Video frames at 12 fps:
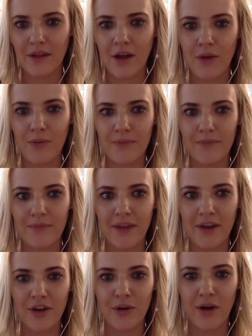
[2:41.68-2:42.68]
Oh,
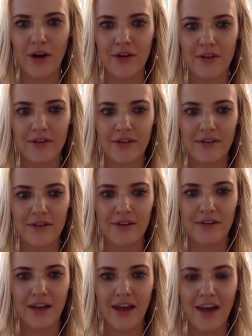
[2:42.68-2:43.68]
there you are.
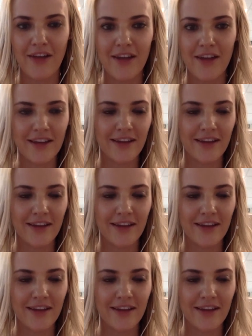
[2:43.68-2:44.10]
Aly?